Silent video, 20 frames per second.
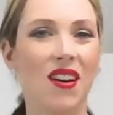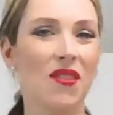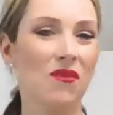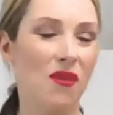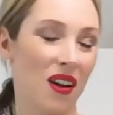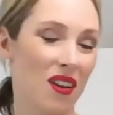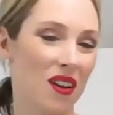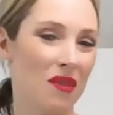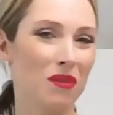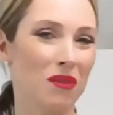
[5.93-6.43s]

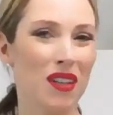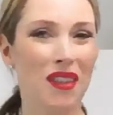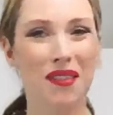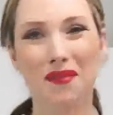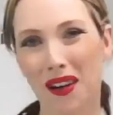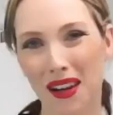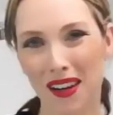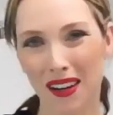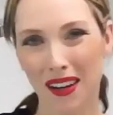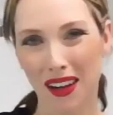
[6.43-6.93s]
Welcome to the
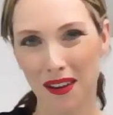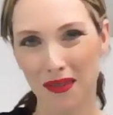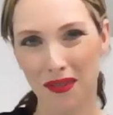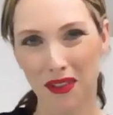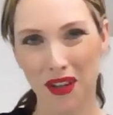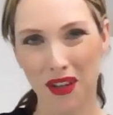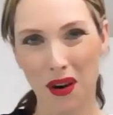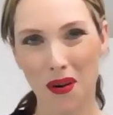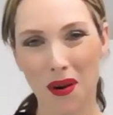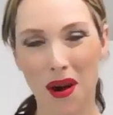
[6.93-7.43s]
VitaLife
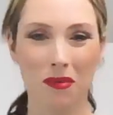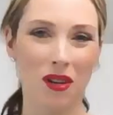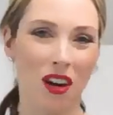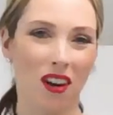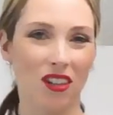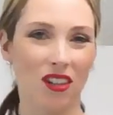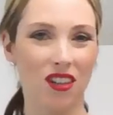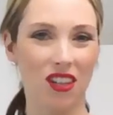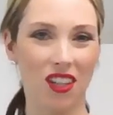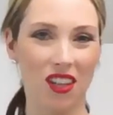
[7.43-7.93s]
show. I'm Dr.